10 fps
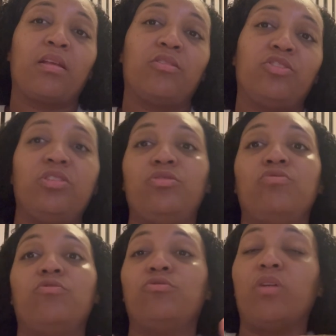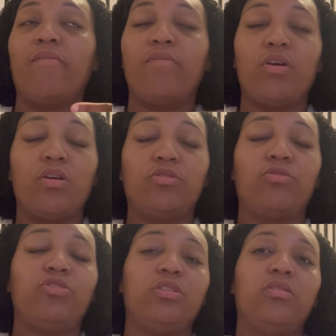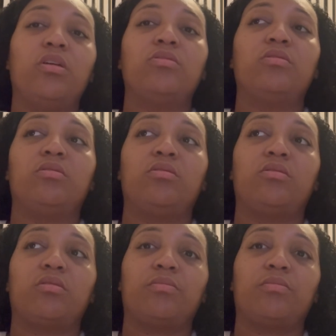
she's neurodiverse, so she doesn't